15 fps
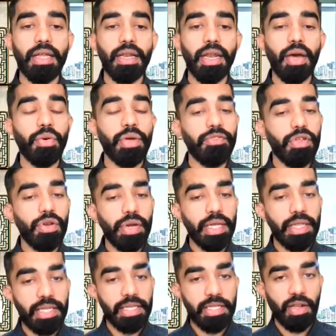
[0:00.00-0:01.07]
Now, if you look
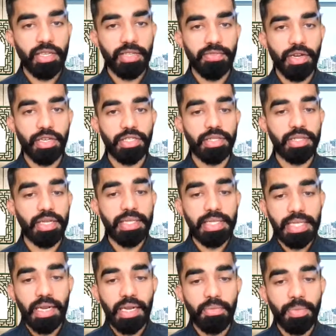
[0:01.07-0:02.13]
at this loss function, there is
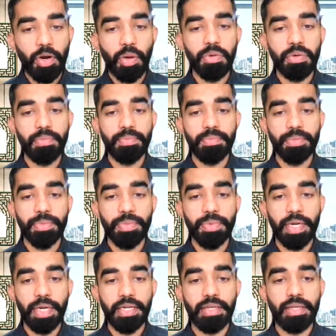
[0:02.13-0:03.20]
still a problem,
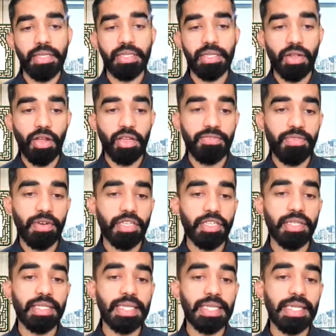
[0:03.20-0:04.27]
right? This loss
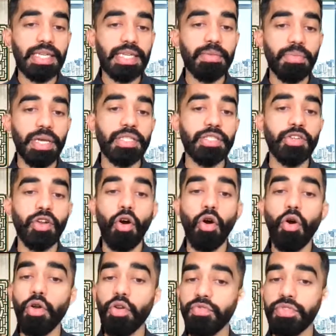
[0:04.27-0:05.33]
function still depends on
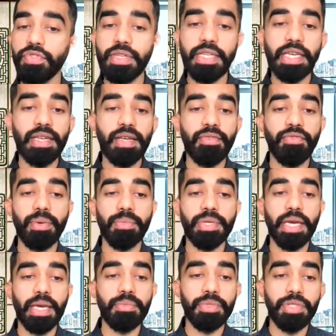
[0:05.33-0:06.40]
all of the data from
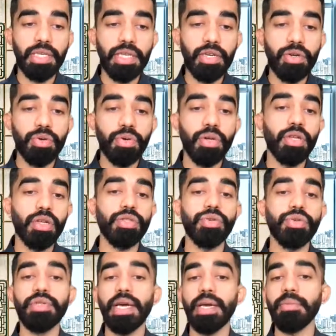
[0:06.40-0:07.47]
time 0
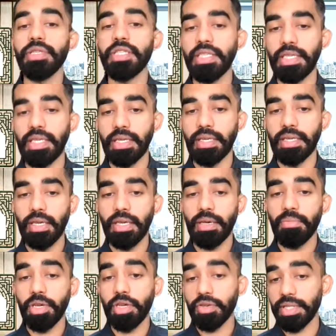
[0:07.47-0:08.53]
through time t,
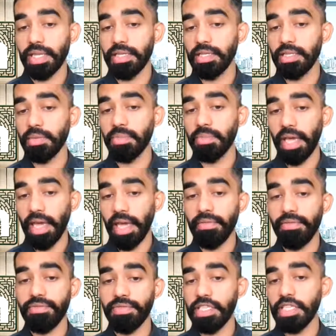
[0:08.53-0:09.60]
because the term
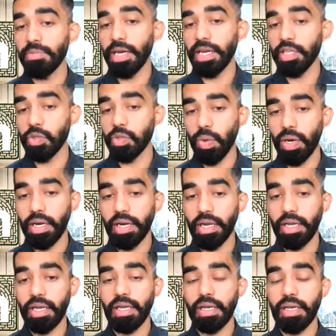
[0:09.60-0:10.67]
ft minus
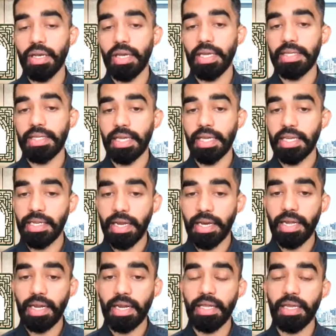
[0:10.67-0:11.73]
1 is
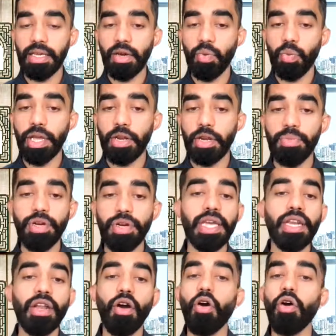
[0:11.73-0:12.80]
indirectly a way to bring
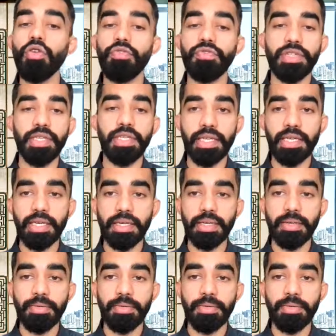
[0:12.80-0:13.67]
in all of the data.